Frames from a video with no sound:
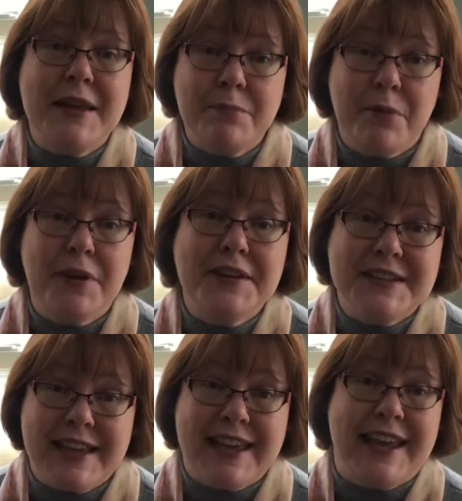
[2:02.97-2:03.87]
important
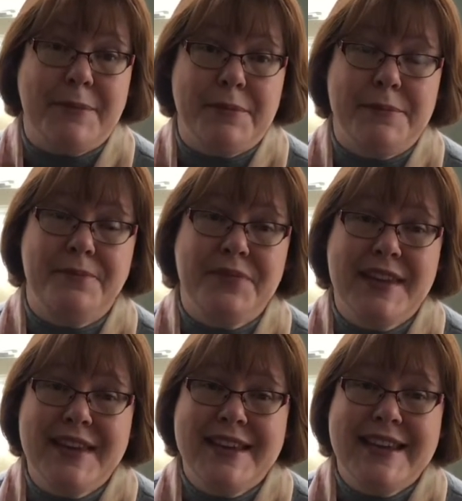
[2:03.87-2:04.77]
to keep.
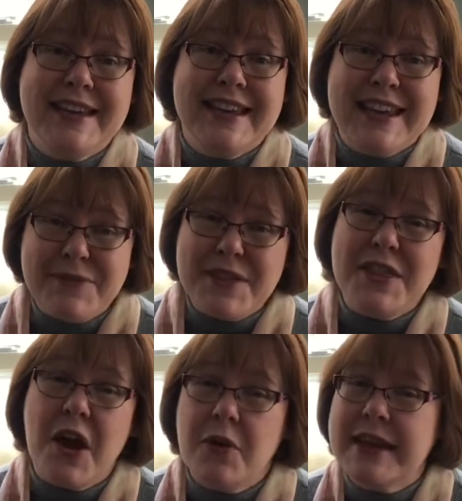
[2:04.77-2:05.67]
Even
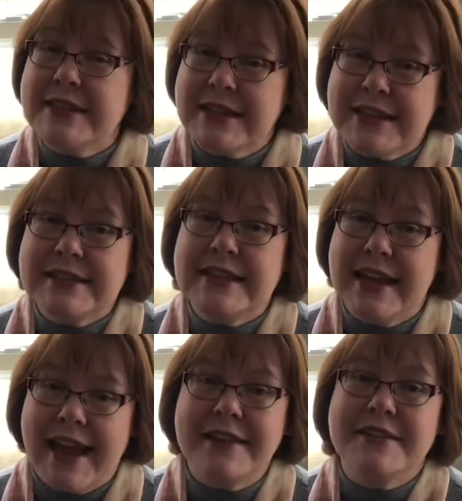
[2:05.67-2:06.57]
though it's easy to
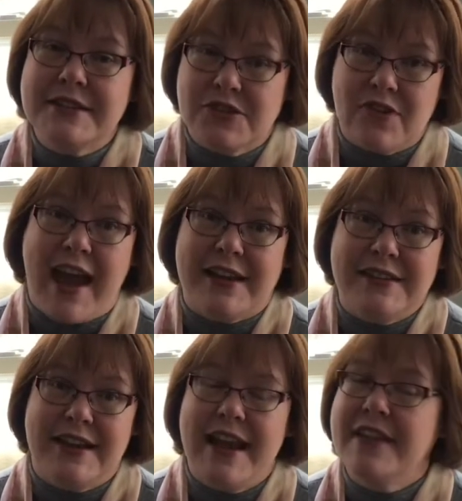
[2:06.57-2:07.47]
get
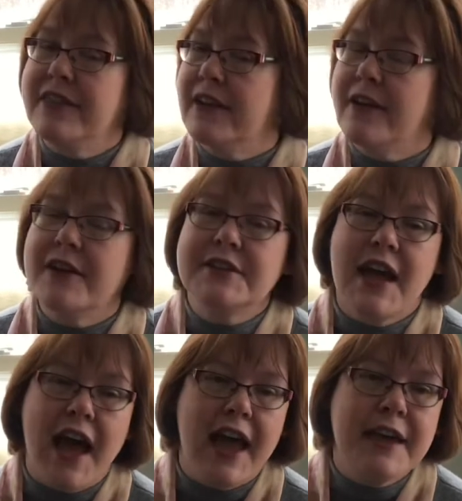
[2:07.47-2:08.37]
distracted, and there are
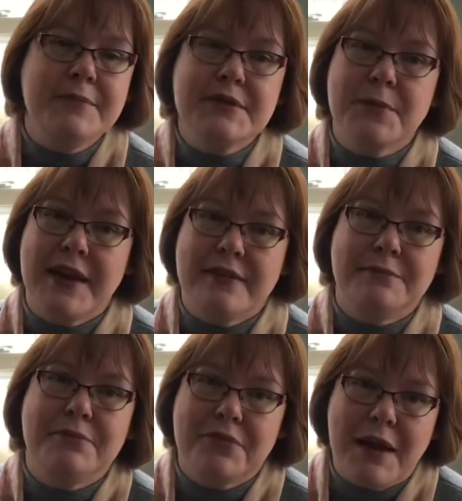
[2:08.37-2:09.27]
times
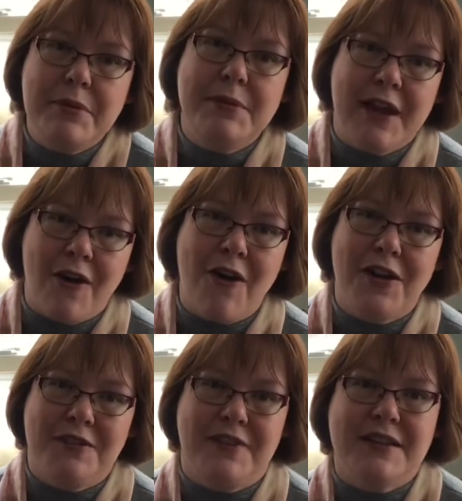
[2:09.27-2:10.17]
when probably
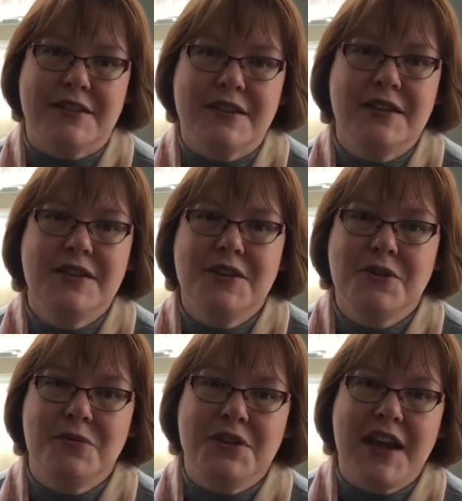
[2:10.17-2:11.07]
all of us
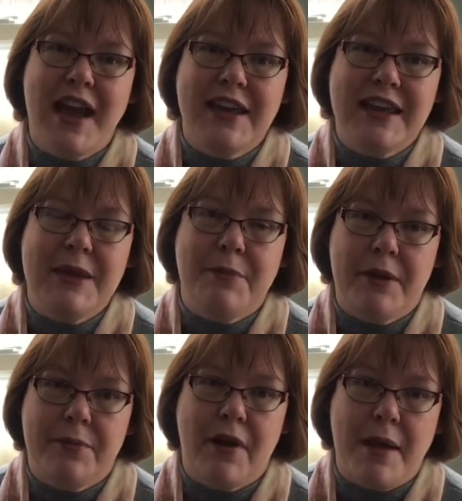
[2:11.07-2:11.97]
will not keep
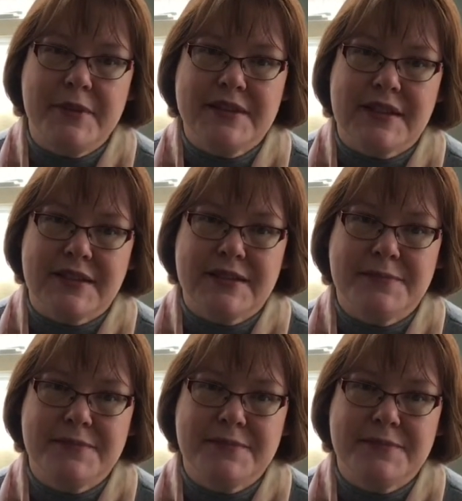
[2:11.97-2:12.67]
our promises.